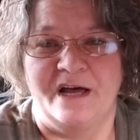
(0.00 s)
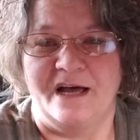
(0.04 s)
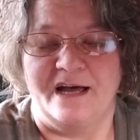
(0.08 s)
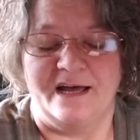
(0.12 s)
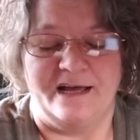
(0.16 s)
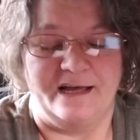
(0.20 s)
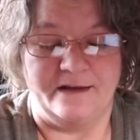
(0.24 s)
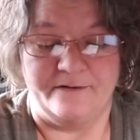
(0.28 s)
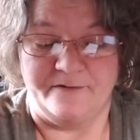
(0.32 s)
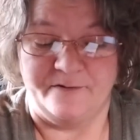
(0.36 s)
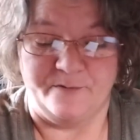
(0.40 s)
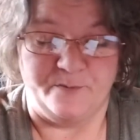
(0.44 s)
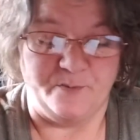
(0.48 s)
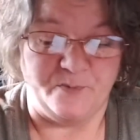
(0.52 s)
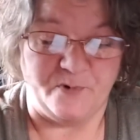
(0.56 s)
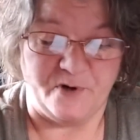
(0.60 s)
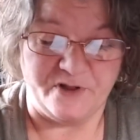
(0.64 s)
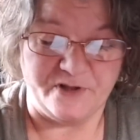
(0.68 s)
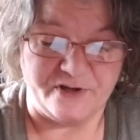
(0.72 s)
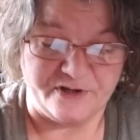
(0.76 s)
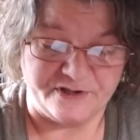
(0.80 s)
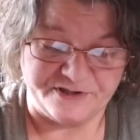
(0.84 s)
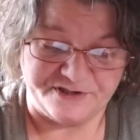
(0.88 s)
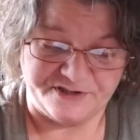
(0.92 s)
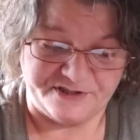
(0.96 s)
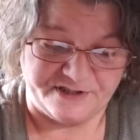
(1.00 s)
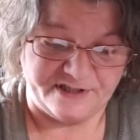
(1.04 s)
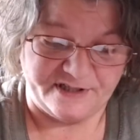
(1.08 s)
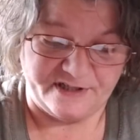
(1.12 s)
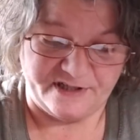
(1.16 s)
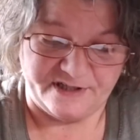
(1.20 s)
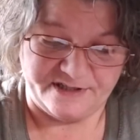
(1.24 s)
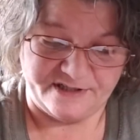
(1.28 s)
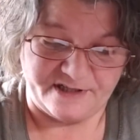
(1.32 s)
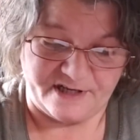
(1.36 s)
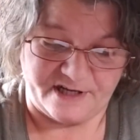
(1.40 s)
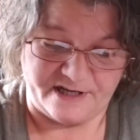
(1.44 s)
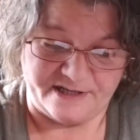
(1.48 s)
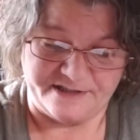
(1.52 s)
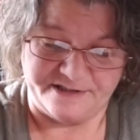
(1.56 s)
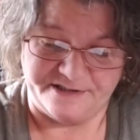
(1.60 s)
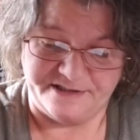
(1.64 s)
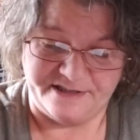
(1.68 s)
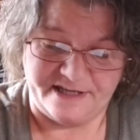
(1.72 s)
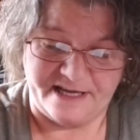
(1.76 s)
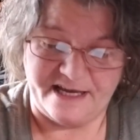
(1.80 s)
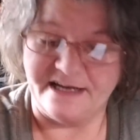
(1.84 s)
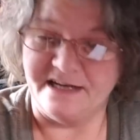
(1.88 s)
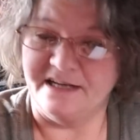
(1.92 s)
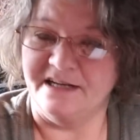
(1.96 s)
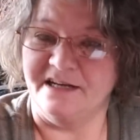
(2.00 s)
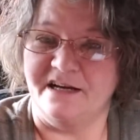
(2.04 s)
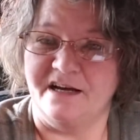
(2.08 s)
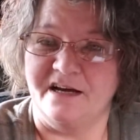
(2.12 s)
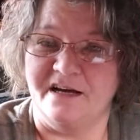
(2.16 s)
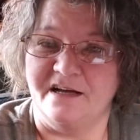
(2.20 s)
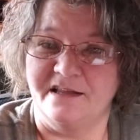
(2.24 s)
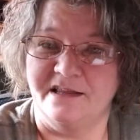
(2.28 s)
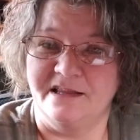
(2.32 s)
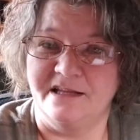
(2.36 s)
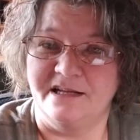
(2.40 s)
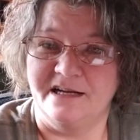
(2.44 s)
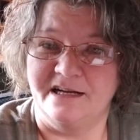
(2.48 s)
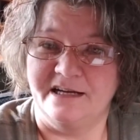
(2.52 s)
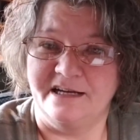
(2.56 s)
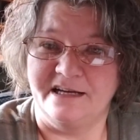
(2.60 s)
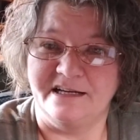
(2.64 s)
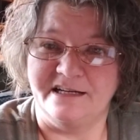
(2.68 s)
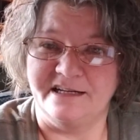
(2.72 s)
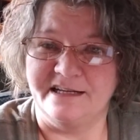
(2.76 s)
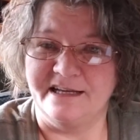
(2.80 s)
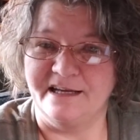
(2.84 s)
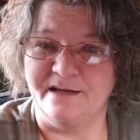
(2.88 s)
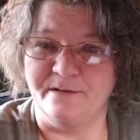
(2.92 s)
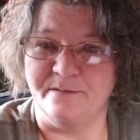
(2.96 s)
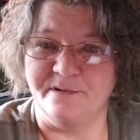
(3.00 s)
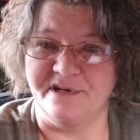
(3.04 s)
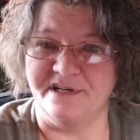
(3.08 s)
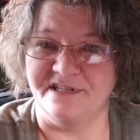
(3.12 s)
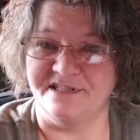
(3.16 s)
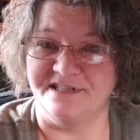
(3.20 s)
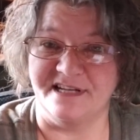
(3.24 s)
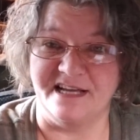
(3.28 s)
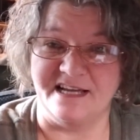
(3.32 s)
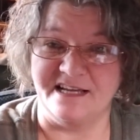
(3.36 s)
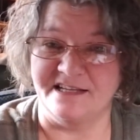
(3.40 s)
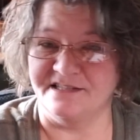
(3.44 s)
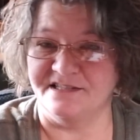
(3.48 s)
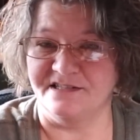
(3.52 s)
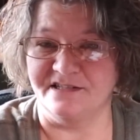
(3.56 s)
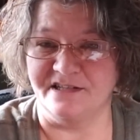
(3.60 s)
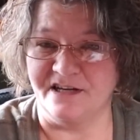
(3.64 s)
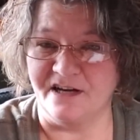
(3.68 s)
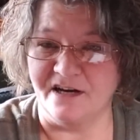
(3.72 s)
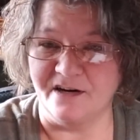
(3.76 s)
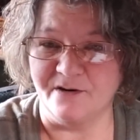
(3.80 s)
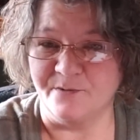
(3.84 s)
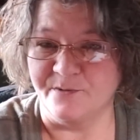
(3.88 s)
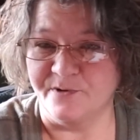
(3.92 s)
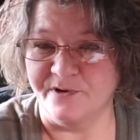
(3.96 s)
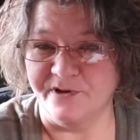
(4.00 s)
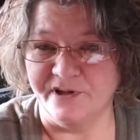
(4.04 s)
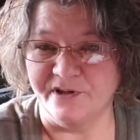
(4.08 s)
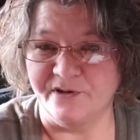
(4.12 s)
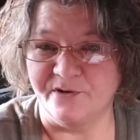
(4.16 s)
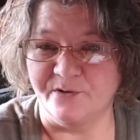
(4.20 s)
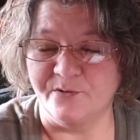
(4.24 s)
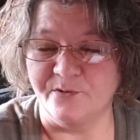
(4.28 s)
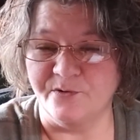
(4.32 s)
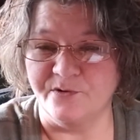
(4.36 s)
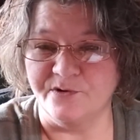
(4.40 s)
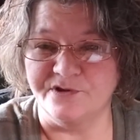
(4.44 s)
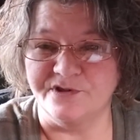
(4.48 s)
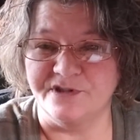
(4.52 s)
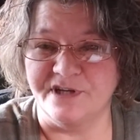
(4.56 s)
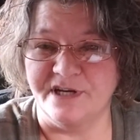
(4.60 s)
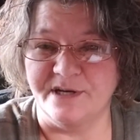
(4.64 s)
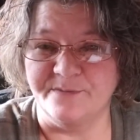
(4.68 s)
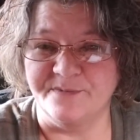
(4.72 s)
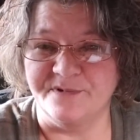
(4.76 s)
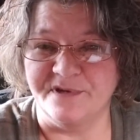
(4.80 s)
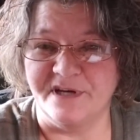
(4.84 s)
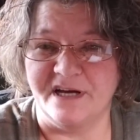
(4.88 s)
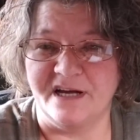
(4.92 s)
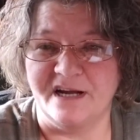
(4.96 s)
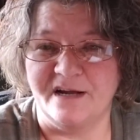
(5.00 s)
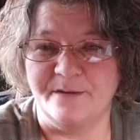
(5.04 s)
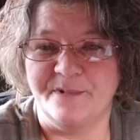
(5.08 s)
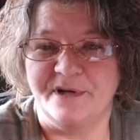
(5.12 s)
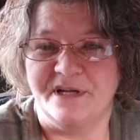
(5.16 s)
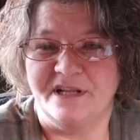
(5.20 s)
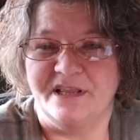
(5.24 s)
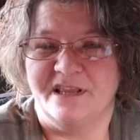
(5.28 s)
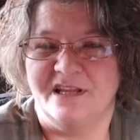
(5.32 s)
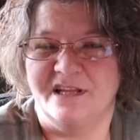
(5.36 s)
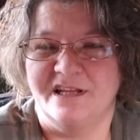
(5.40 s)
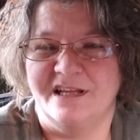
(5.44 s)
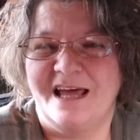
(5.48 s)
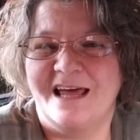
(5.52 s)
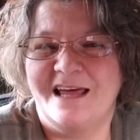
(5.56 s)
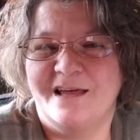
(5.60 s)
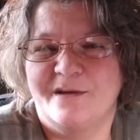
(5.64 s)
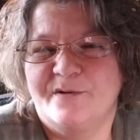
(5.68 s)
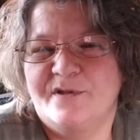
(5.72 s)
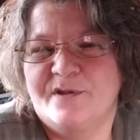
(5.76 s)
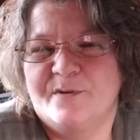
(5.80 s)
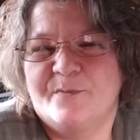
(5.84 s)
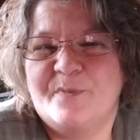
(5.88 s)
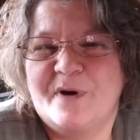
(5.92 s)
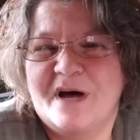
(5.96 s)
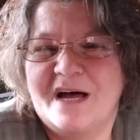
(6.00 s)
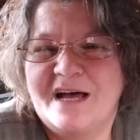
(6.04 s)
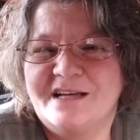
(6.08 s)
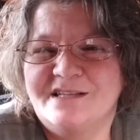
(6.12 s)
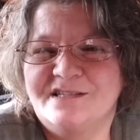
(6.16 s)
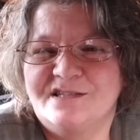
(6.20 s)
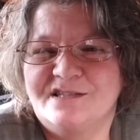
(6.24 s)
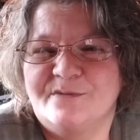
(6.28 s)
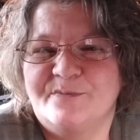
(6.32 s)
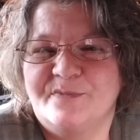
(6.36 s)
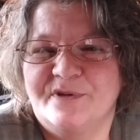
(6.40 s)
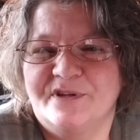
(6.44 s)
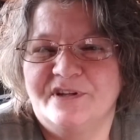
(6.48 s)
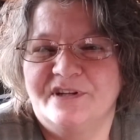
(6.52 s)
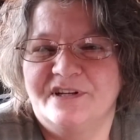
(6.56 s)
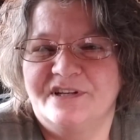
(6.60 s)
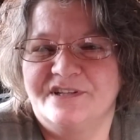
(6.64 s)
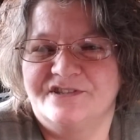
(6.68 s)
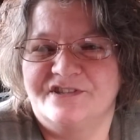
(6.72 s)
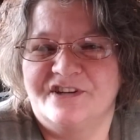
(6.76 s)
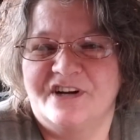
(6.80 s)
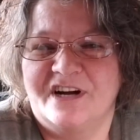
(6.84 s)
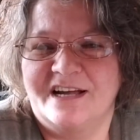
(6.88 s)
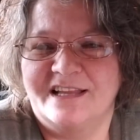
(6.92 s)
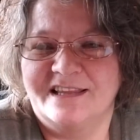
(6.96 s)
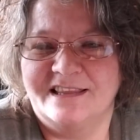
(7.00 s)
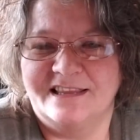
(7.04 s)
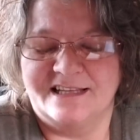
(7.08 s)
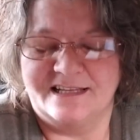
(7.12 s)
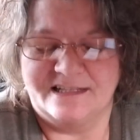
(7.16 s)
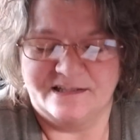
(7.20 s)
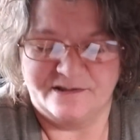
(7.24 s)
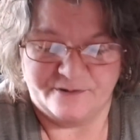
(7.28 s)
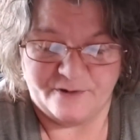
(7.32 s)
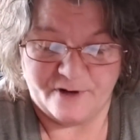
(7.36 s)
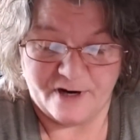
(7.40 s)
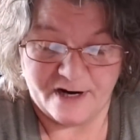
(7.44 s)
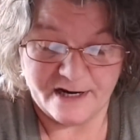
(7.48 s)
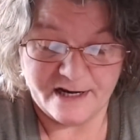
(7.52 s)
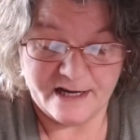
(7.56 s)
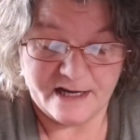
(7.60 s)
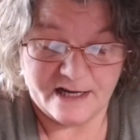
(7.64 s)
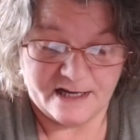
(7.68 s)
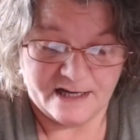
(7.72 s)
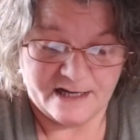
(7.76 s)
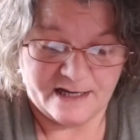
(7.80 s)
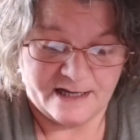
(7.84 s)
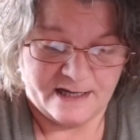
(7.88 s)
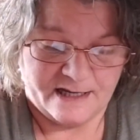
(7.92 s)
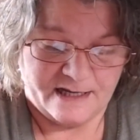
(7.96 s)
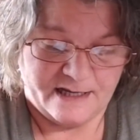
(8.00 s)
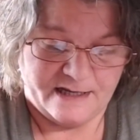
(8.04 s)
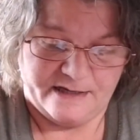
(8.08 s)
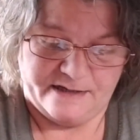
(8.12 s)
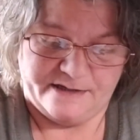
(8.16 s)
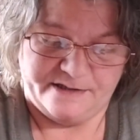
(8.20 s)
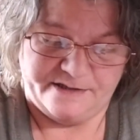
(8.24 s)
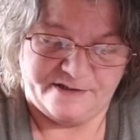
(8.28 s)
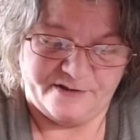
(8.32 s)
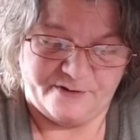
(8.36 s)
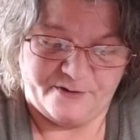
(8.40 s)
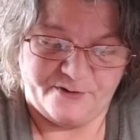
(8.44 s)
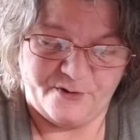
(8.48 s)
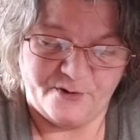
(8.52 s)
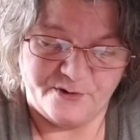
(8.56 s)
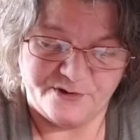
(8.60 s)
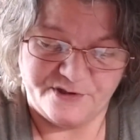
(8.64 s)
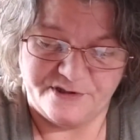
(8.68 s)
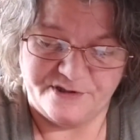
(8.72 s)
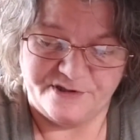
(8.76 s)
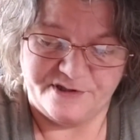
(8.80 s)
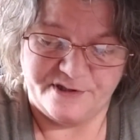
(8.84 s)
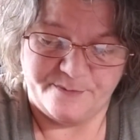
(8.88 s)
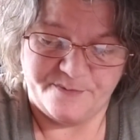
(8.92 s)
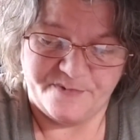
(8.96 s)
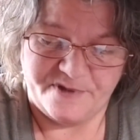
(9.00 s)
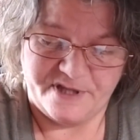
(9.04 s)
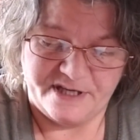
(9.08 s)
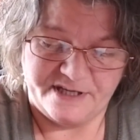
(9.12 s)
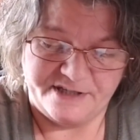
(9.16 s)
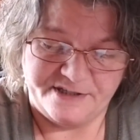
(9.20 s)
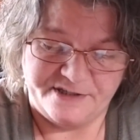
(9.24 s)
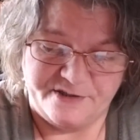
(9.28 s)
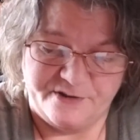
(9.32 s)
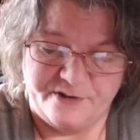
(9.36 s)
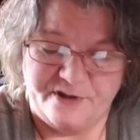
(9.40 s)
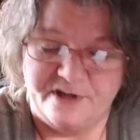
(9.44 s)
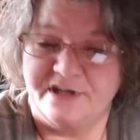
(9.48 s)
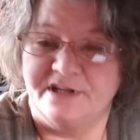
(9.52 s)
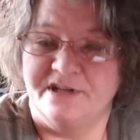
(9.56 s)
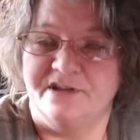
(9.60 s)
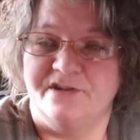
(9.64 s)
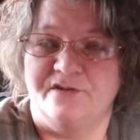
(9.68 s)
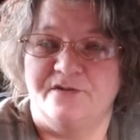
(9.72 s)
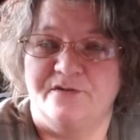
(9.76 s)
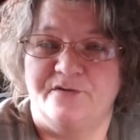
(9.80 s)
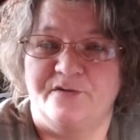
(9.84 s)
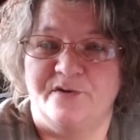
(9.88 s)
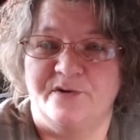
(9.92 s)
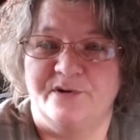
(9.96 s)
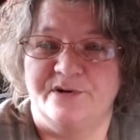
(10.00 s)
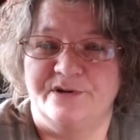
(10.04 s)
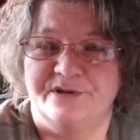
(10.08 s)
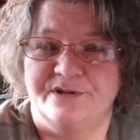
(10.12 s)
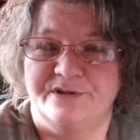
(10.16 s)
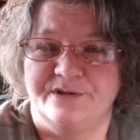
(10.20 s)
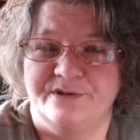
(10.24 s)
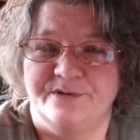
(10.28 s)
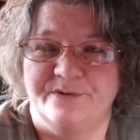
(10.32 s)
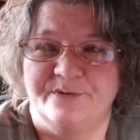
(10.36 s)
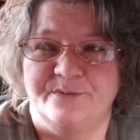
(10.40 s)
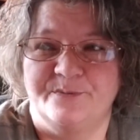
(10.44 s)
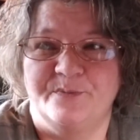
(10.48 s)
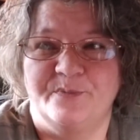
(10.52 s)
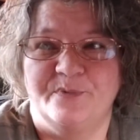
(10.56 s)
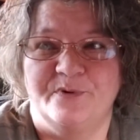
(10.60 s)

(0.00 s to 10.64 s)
I have a brother's scan and cut that I can take with designs and cut really cool shapes. I mean, the possibilities are endless, right? So those are some things you can look forward to.